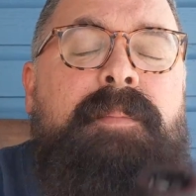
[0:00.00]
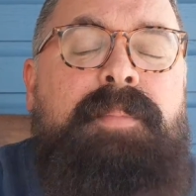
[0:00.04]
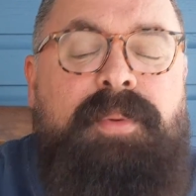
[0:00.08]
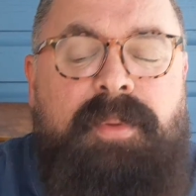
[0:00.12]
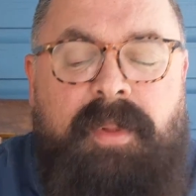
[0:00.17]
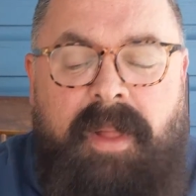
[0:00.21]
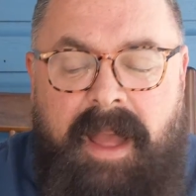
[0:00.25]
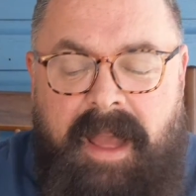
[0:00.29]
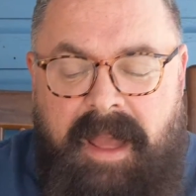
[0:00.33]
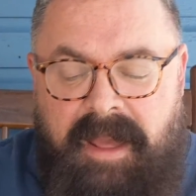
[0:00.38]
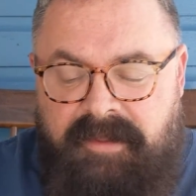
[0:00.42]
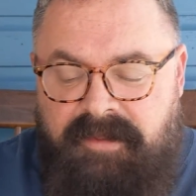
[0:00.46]

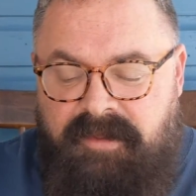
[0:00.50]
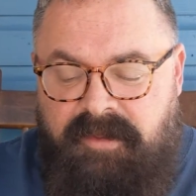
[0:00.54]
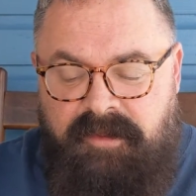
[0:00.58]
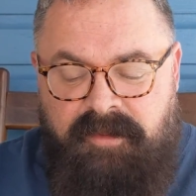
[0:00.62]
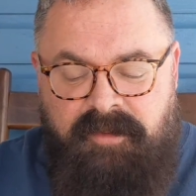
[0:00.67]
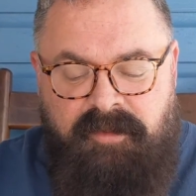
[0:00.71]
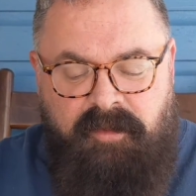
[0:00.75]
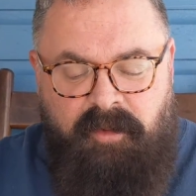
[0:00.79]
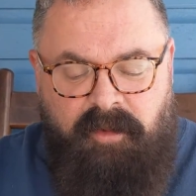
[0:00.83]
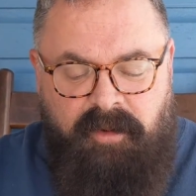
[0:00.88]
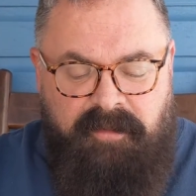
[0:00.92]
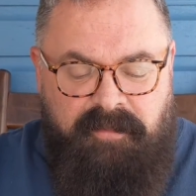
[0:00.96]
blast. It
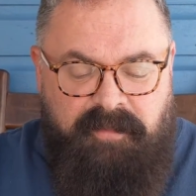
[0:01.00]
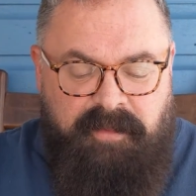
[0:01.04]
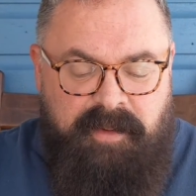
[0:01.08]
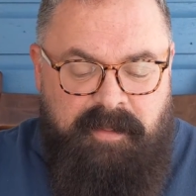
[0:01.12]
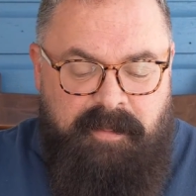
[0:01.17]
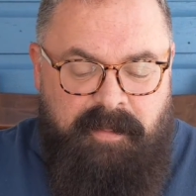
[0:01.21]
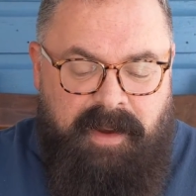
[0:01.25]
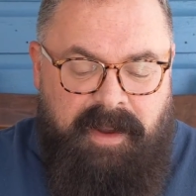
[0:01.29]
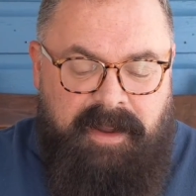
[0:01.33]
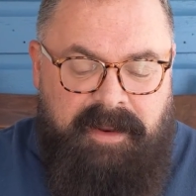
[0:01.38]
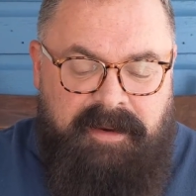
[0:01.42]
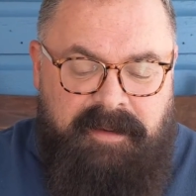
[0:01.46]
sort of
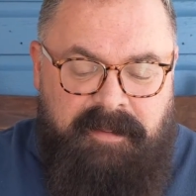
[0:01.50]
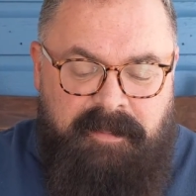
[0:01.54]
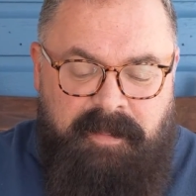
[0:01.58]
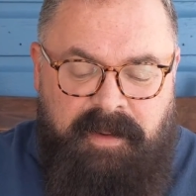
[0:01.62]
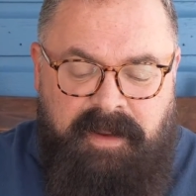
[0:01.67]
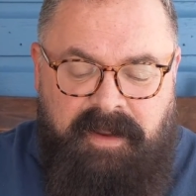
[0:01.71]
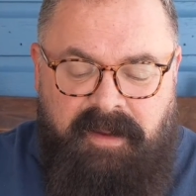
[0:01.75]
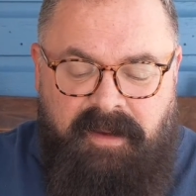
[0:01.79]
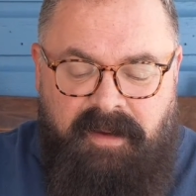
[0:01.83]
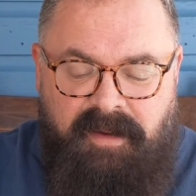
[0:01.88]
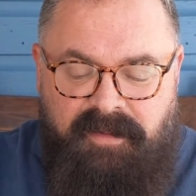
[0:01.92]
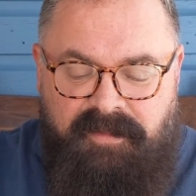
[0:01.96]
reminded
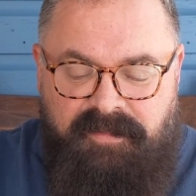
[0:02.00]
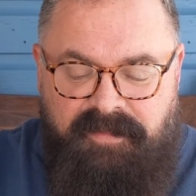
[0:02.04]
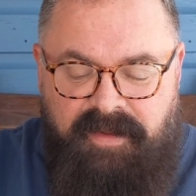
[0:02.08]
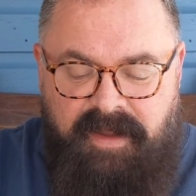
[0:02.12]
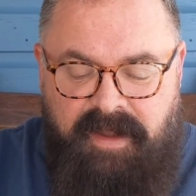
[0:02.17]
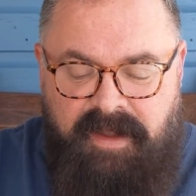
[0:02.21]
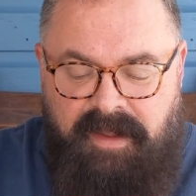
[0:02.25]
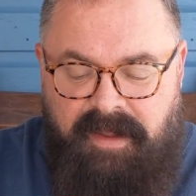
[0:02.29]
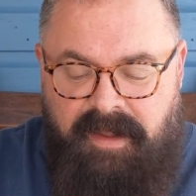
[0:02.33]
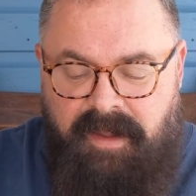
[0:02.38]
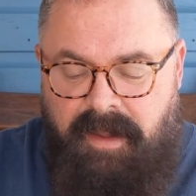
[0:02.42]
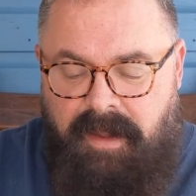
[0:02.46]
me of
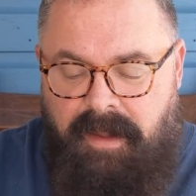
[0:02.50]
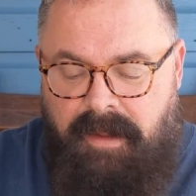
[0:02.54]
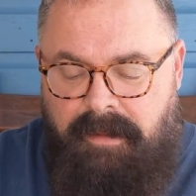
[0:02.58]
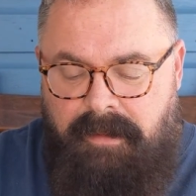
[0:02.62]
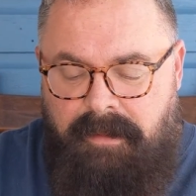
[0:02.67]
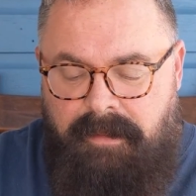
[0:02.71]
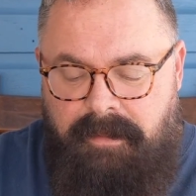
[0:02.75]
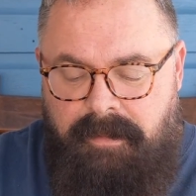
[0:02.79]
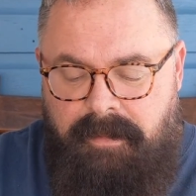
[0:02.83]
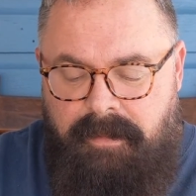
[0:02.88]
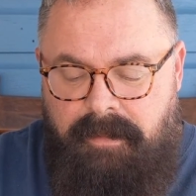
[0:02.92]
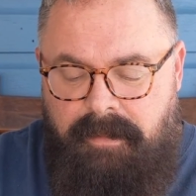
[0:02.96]
a
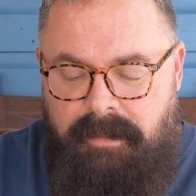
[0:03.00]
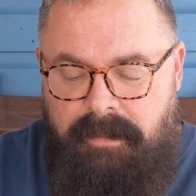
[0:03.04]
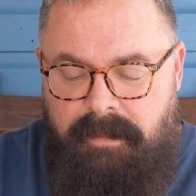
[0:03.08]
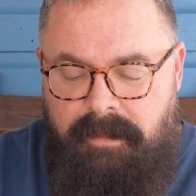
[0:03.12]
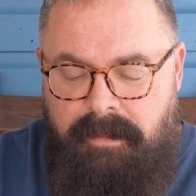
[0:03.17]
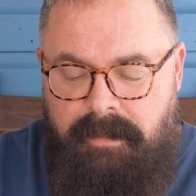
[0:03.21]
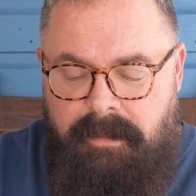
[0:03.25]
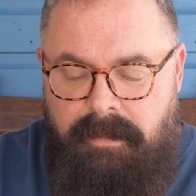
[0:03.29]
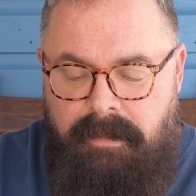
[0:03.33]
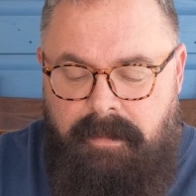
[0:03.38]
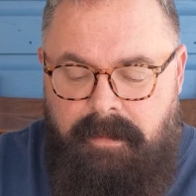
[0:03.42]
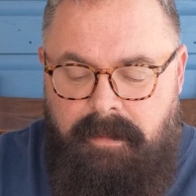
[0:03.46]

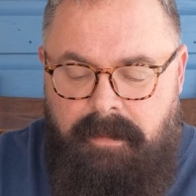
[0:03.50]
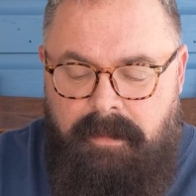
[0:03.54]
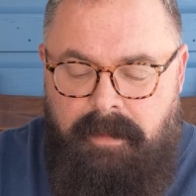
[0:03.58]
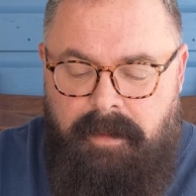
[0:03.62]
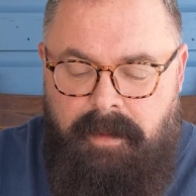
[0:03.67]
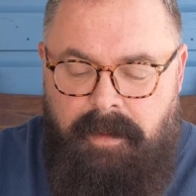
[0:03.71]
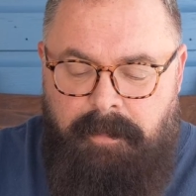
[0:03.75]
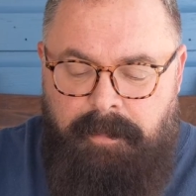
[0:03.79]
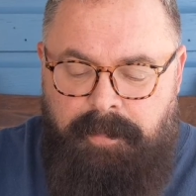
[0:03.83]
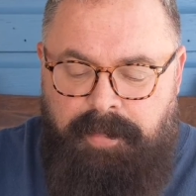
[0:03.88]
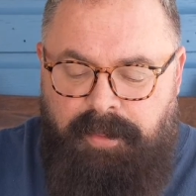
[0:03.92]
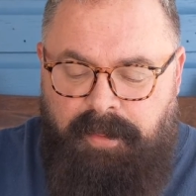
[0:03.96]

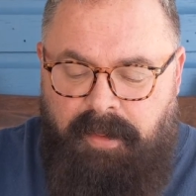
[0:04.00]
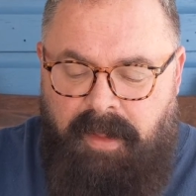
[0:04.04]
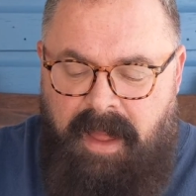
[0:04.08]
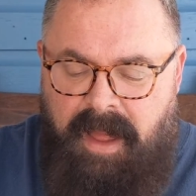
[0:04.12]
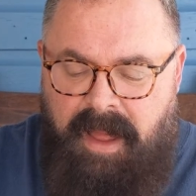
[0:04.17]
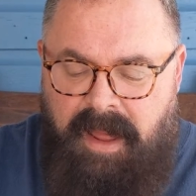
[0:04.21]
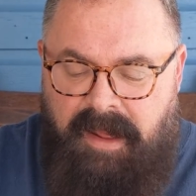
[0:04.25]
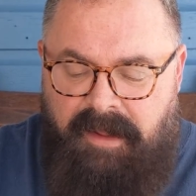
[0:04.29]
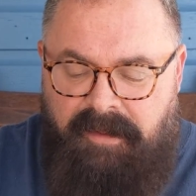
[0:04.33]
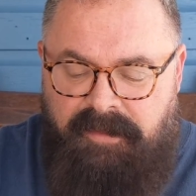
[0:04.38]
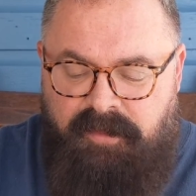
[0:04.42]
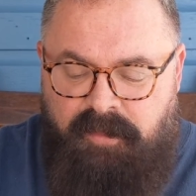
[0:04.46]

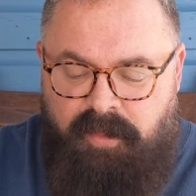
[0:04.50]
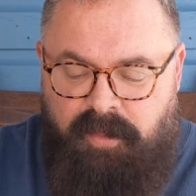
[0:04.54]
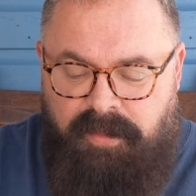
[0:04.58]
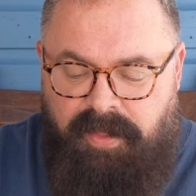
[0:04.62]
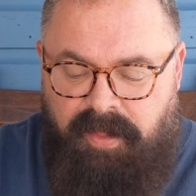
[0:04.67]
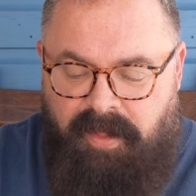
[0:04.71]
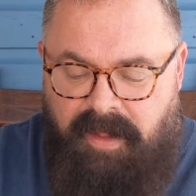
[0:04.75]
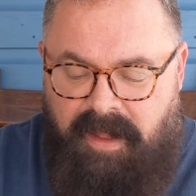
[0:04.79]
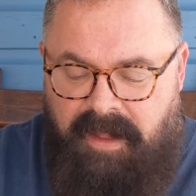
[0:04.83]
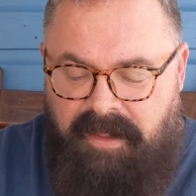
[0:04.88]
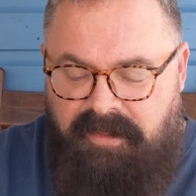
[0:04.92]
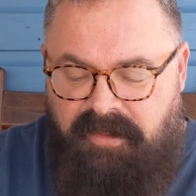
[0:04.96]
blast with
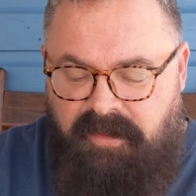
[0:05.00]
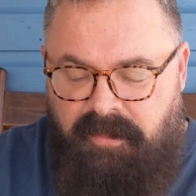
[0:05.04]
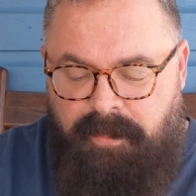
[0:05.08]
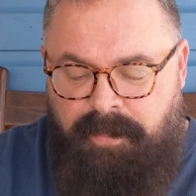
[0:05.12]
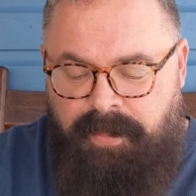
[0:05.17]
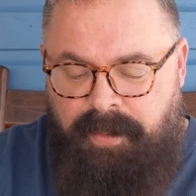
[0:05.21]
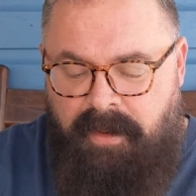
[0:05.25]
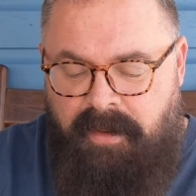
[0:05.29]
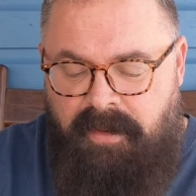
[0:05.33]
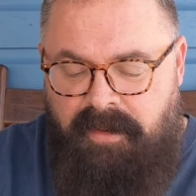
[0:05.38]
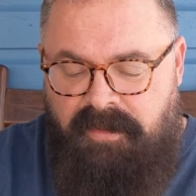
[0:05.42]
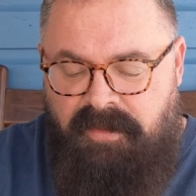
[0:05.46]
lots of
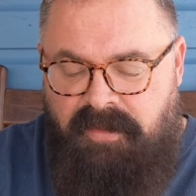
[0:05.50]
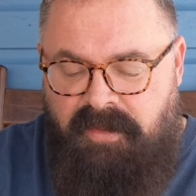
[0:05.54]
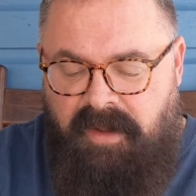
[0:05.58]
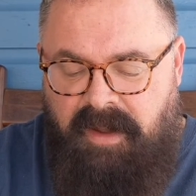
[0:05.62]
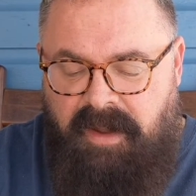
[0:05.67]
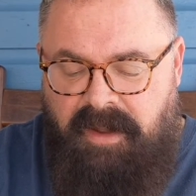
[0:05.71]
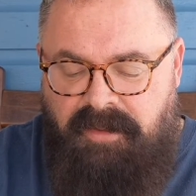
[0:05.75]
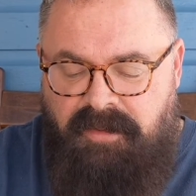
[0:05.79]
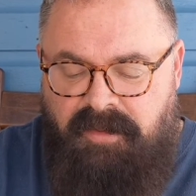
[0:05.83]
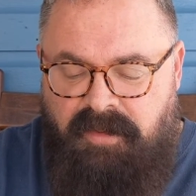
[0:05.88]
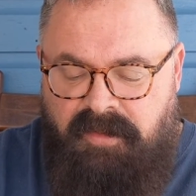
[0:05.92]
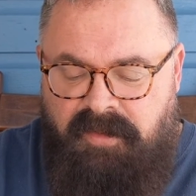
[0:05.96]
bird's
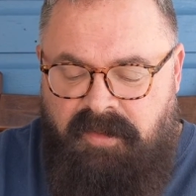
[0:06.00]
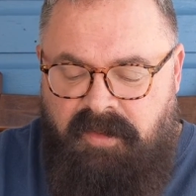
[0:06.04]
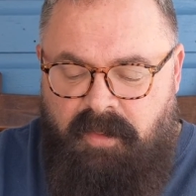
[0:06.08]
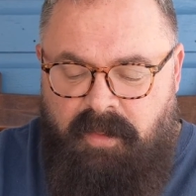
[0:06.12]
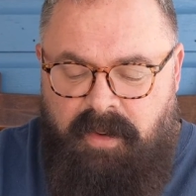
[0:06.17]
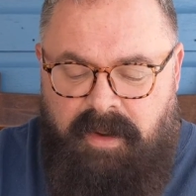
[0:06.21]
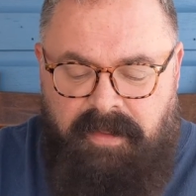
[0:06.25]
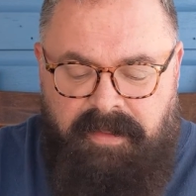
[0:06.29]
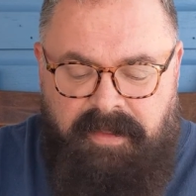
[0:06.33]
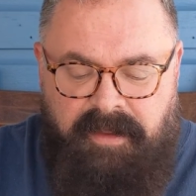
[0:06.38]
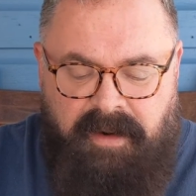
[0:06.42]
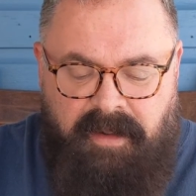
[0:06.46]
eye, just the
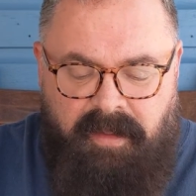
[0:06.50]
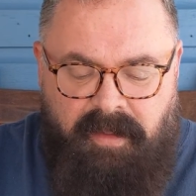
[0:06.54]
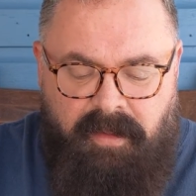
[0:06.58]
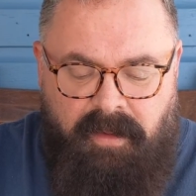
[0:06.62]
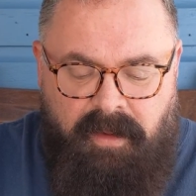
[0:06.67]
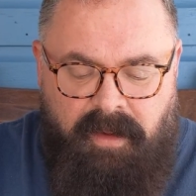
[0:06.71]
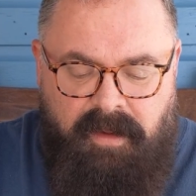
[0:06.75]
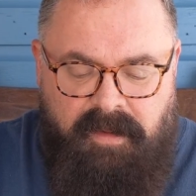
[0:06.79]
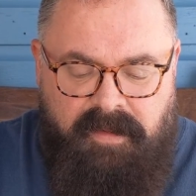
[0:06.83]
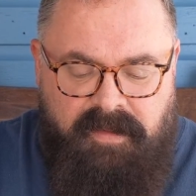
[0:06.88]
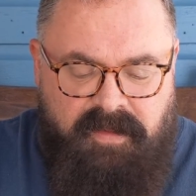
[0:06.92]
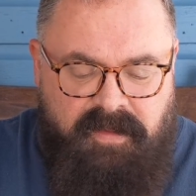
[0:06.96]
way that it
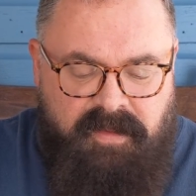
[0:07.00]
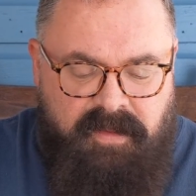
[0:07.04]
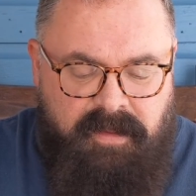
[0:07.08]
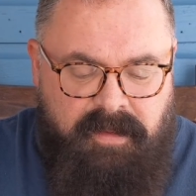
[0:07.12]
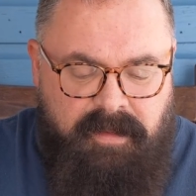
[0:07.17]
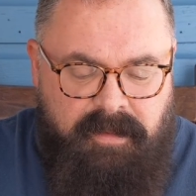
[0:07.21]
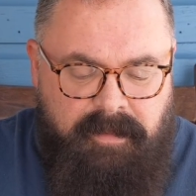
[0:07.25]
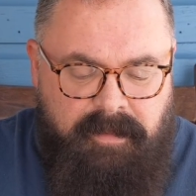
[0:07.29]
looks.